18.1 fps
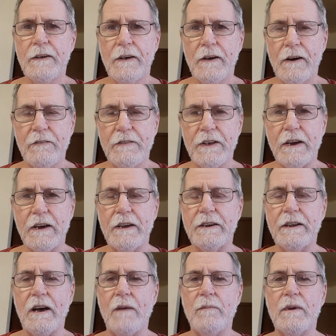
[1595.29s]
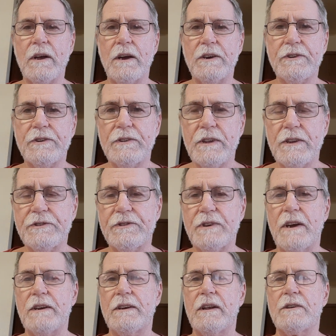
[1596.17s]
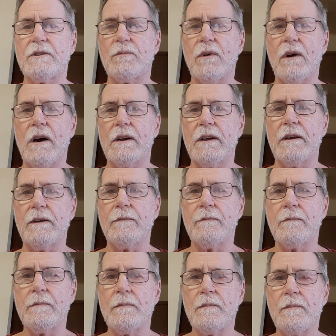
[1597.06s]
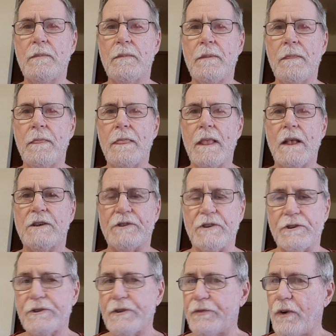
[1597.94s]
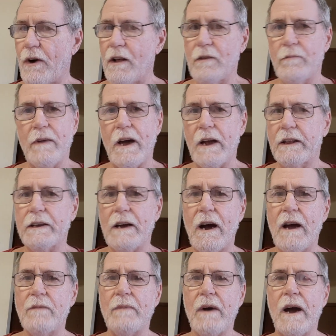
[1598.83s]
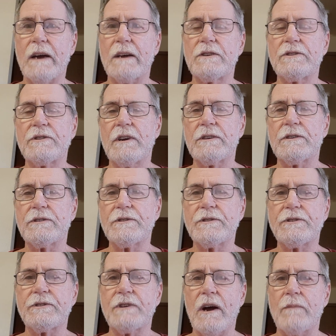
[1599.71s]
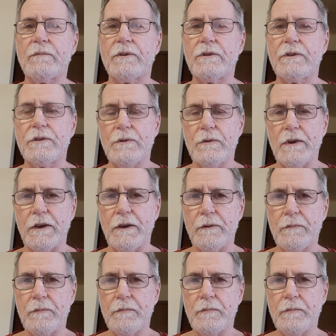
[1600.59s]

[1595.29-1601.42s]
of the contamination that Satan has brought in since the fall of mankind back in Genesis chapter 3.